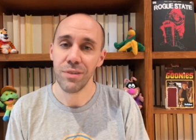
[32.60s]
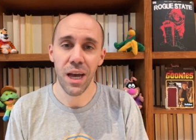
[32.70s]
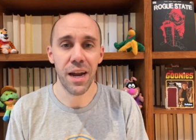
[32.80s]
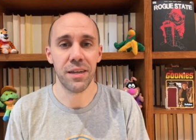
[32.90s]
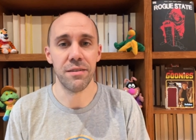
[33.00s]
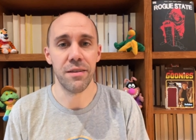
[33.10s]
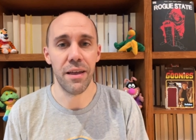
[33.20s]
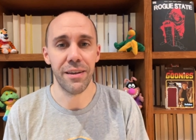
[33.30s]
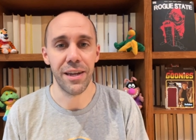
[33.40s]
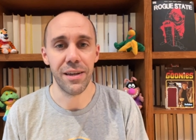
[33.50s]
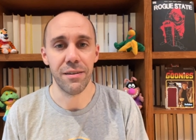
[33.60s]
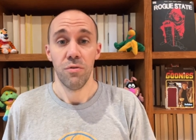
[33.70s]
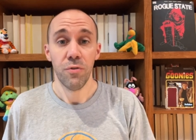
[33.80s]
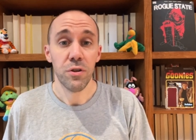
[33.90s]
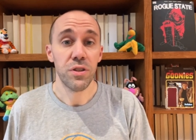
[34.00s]
gotta consolidate.
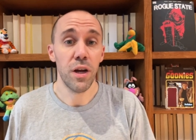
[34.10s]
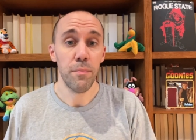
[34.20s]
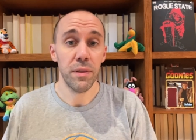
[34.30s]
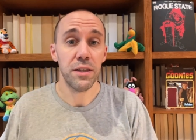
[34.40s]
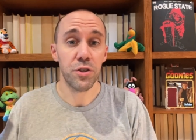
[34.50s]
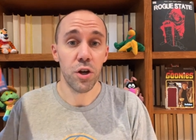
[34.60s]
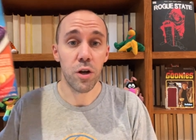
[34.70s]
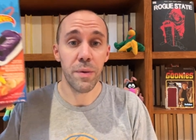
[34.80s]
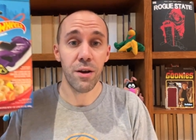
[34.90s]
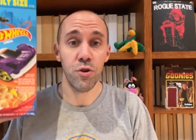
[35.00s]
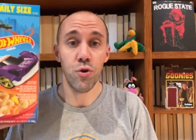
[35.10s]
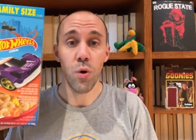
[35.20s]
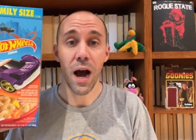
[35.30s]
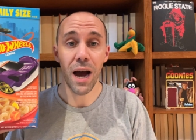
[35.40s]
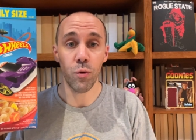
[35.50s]
First up, let's talk about new
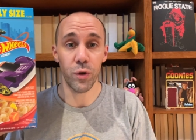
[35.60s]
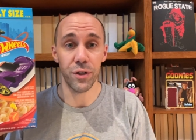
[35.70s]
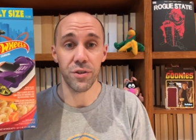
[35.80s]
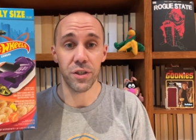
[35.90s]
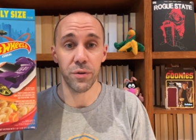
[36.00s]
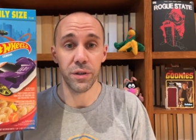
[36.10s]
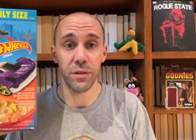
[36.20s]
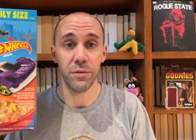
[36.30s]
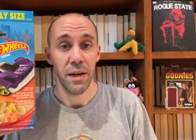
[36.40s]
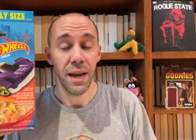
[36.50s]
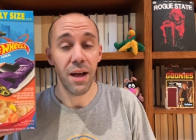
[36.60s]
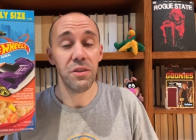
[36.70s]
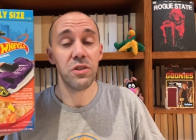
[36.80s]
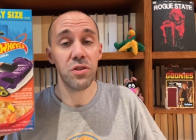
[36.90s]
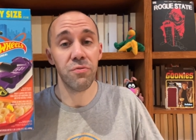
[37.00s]
Hot Wheels cereal. Now,
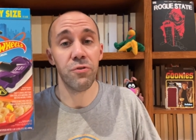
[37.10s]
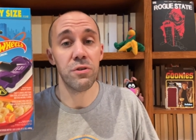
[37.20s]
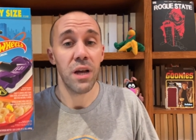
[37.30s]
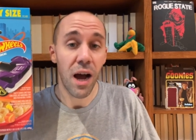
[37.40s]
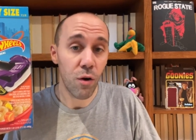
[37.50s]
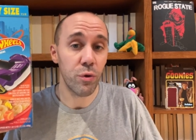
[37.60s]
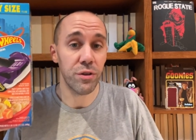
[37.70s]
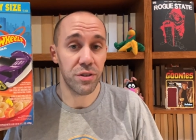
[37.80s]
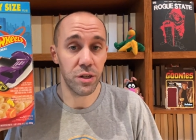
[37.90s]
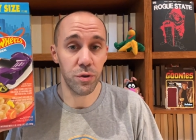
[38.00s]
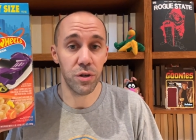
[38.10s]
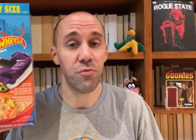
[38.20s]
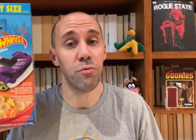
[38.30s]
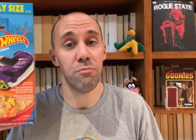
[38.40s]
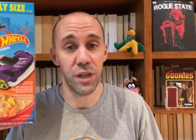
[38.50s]
this is the first Hot Wheels cereal
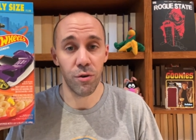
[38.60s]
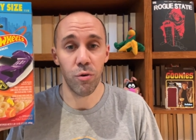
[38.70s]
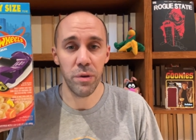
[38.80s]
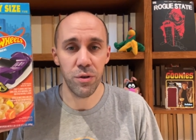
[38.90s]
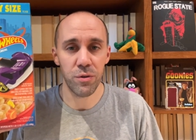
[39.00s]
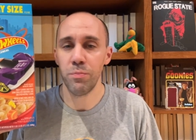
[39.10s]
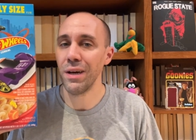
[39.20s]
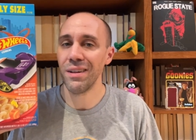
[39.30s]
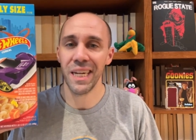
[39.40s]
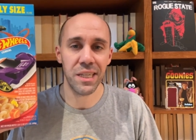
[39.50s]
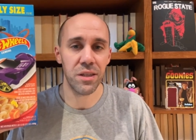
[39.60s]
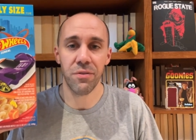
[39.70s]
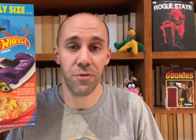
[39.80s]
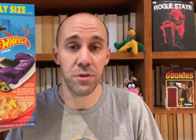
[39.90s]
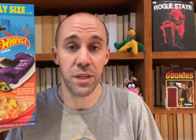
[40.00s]
from General Mills, but it isn't the
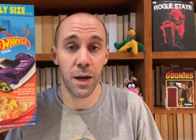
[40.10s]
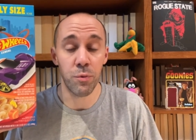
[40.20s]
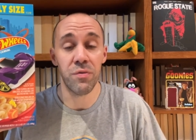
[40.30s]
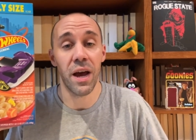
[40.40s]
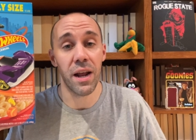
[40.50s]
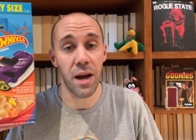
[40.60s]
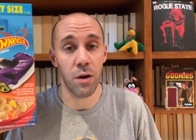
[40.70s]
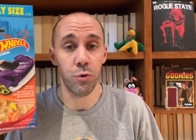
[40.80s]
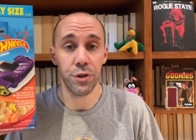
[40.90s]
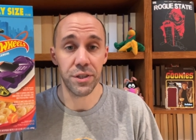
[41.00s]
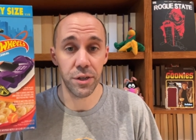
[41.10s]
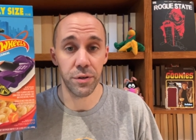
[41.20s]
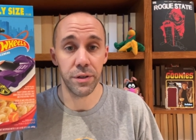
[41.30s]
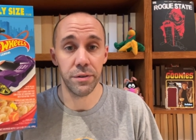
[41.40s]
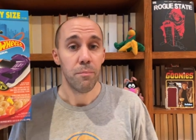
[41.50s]
first time we've had a Hot Wheels
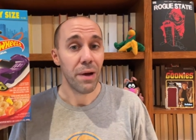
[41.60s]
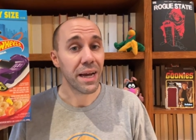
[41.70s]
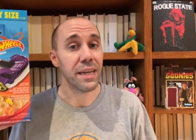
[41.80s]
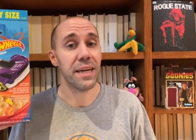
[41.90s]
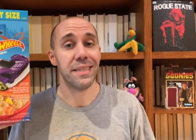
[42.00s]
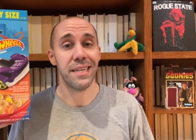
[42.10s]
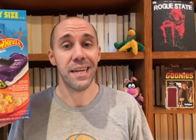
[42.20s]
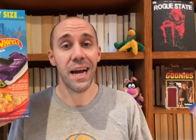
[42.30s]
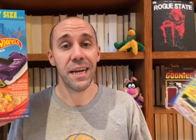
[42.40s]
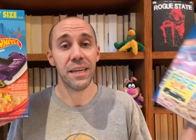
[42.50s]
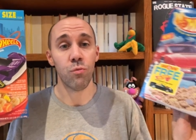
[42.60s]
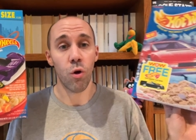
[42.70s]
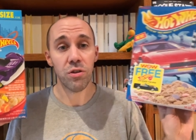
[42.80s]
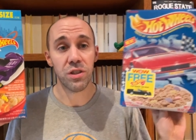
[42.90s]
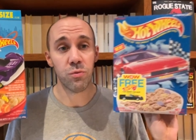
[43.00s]
cereal. Back in nineteen ninety,
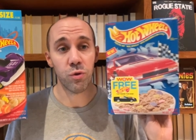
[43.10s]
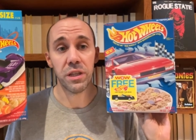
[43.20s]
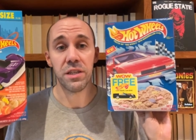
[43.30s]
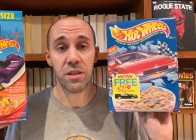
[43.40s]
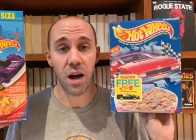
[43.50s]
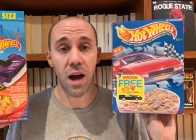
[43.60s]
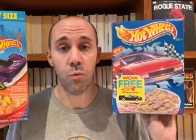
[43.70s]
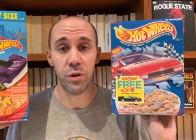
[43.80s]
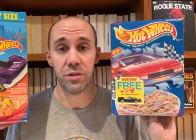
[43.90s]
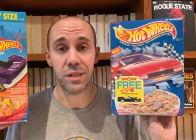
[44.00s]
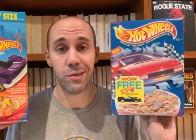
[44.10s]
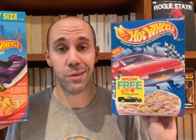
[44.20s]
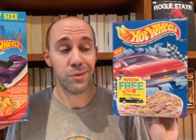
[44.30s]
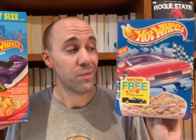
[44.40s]
Ralston released the Hot Wheels cereal,